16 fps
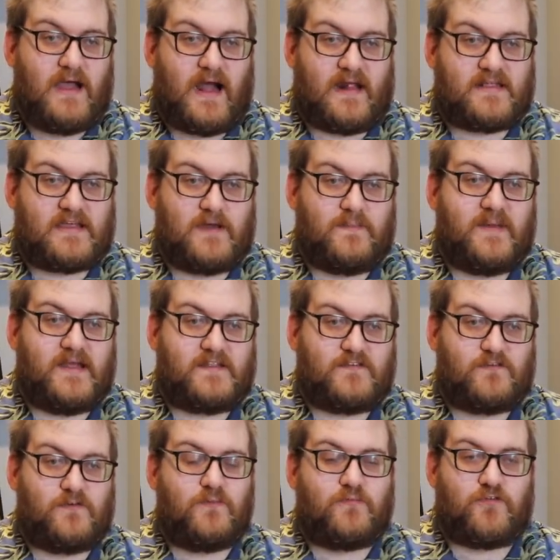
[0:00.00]
and commit
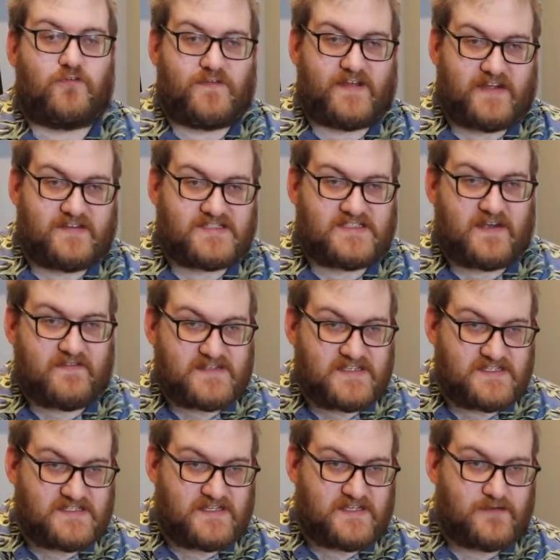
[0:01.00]
to improving our
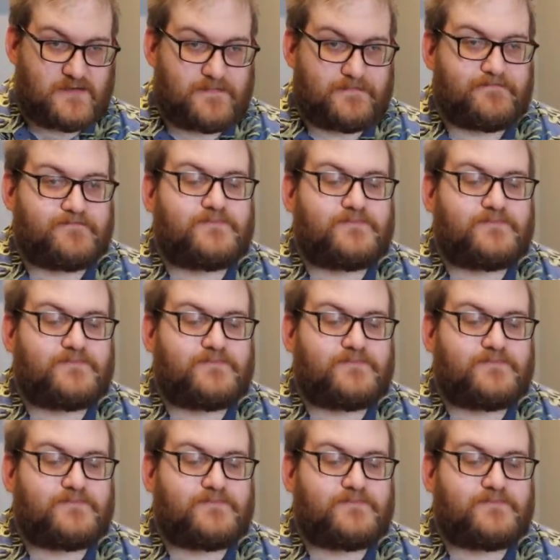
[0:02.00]
services to you.